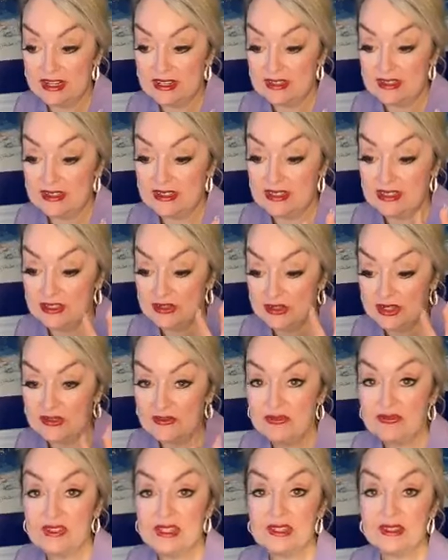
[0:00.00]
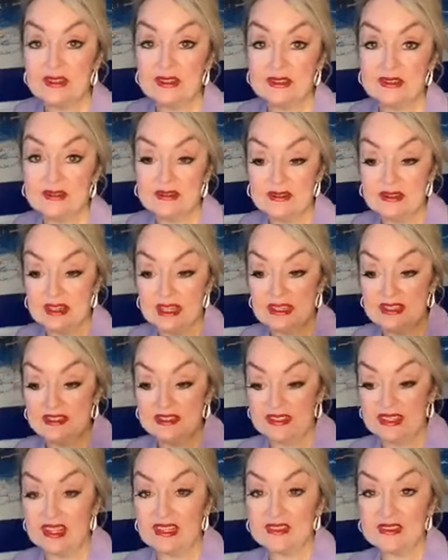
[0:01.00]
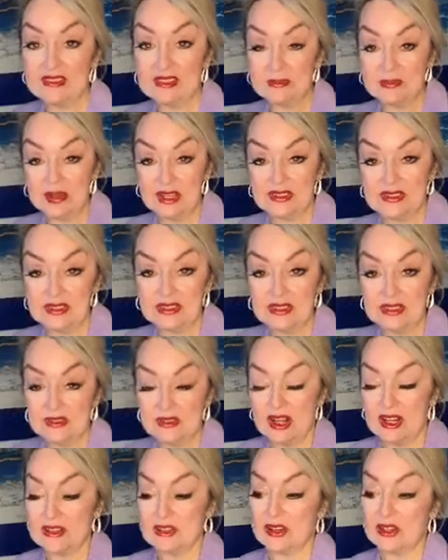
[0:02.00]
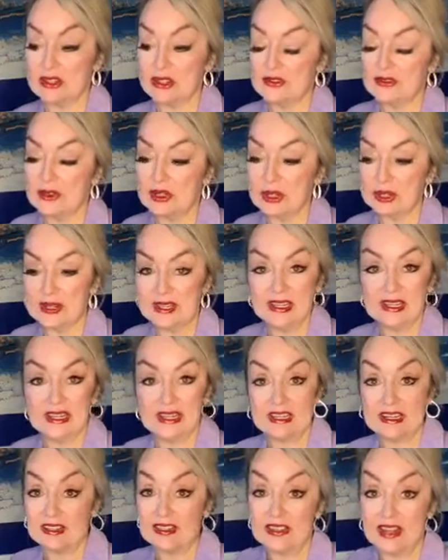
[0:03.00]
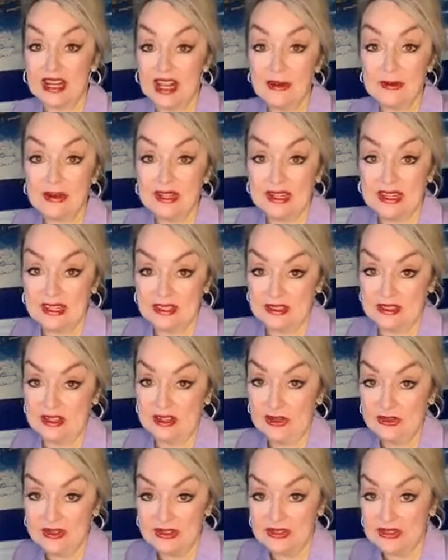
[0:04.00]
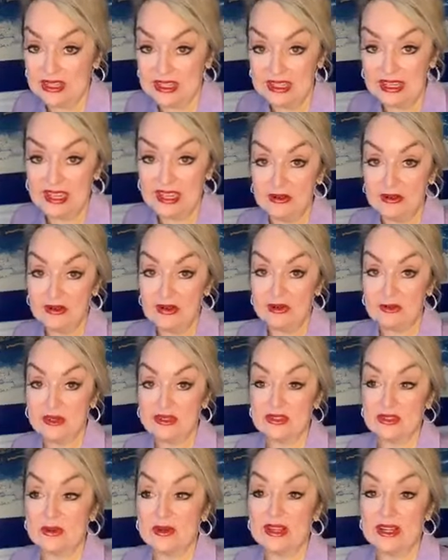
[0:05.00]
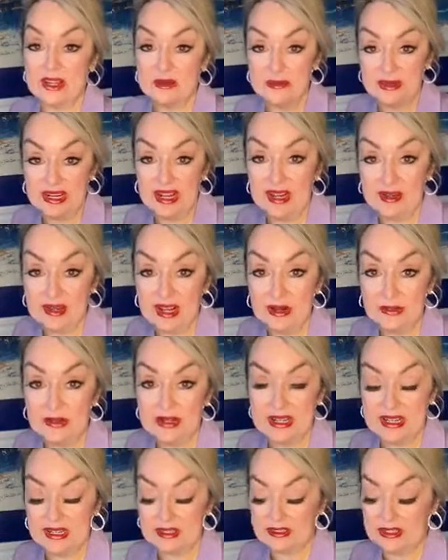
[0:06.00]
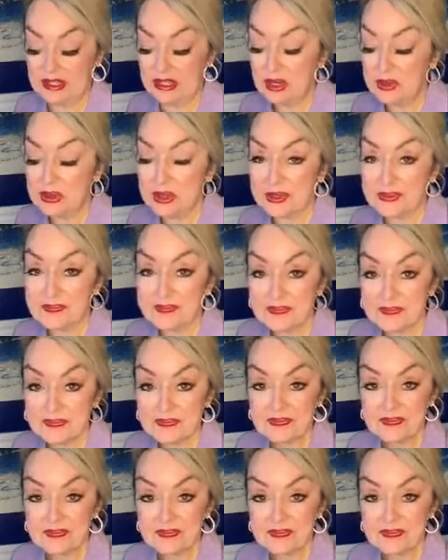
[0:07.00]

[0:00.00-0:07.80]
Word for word: uh, you could feel and sense the presence of God all over her. And I thought, I want to get to know this I don't know what's going on, but I, I want to get to know her.